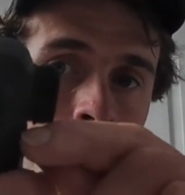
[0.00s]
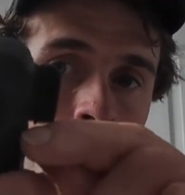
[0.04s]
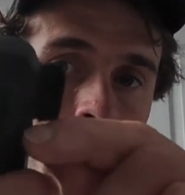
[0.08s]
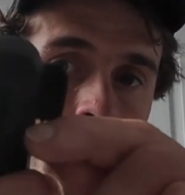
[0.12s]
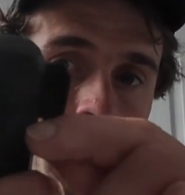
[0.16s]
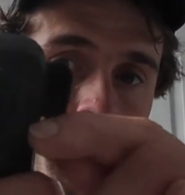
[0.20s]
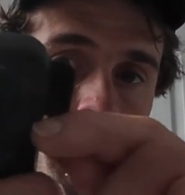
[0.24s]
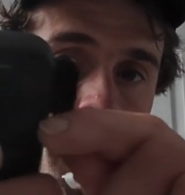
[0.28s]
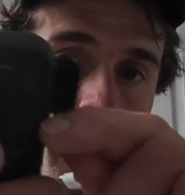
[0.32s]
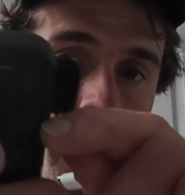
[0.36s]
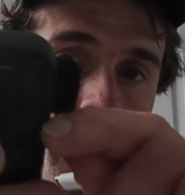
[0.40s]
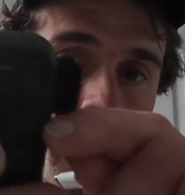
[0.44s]

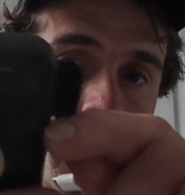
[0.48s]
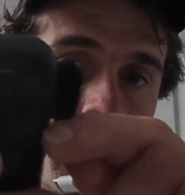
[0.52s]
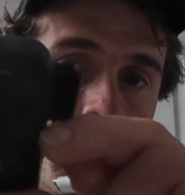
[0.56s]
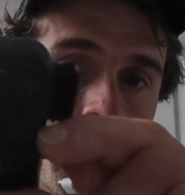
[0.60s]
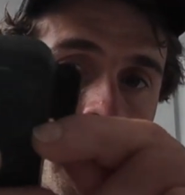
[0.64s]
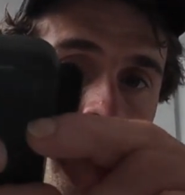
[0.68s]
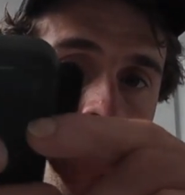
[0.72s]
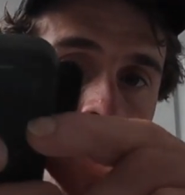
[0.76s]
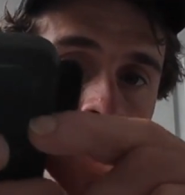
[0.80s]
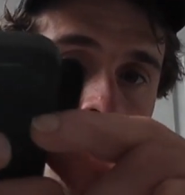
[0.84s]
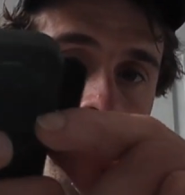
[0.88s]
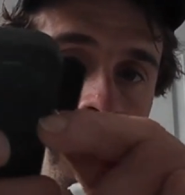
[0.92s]
and we're going to
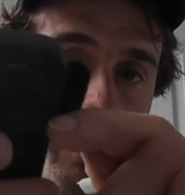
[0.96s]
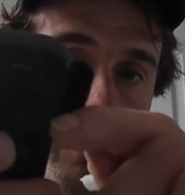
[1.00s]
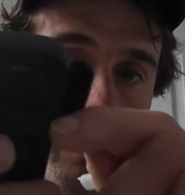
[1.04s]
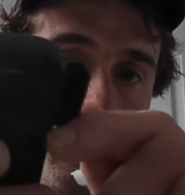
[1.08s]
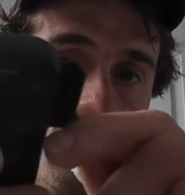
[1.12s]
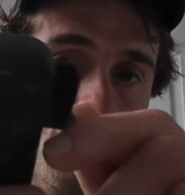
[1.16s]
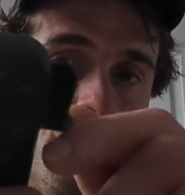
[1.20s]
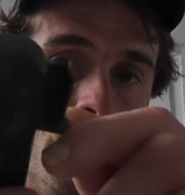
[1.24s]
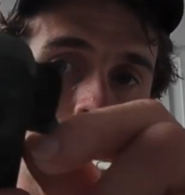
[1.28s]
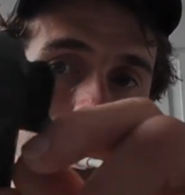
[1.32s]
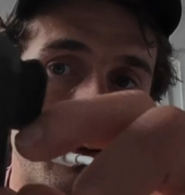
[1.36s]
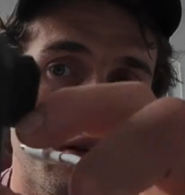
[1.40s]
connect
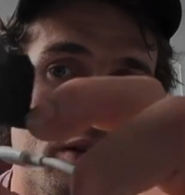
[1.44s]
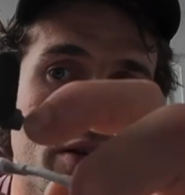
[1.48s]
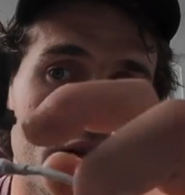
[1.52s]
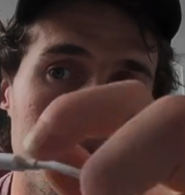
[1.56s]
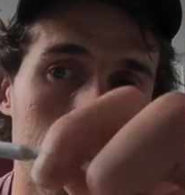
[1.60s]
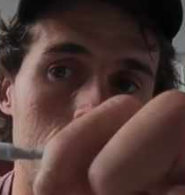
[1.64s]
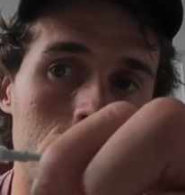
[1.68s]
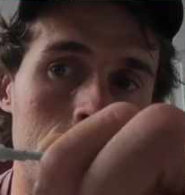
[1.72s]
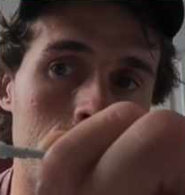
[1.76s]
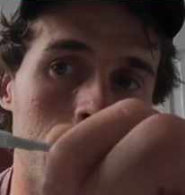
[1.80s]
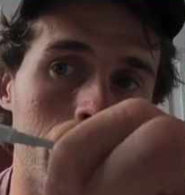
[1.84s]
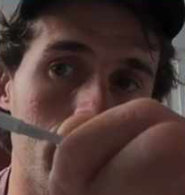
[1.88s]

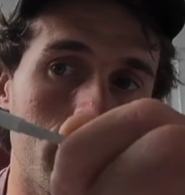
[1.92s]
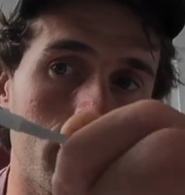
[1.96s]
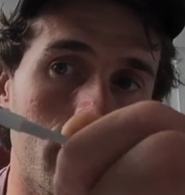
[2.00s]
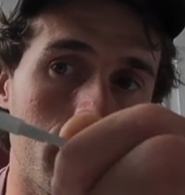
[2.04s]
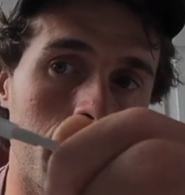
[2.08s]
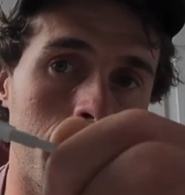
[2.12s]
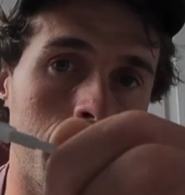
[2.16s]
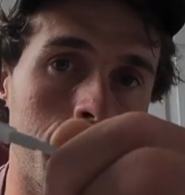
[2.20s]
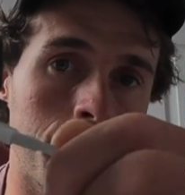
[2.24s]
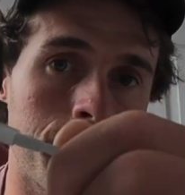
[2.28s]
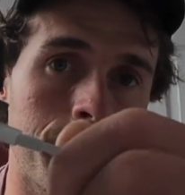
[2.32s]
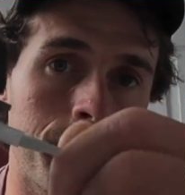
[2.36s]

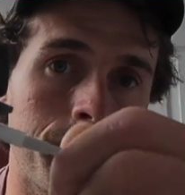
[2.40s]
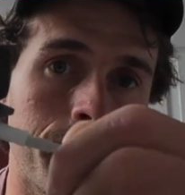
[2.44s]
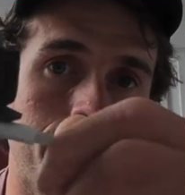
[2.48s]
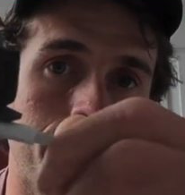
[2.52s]
in.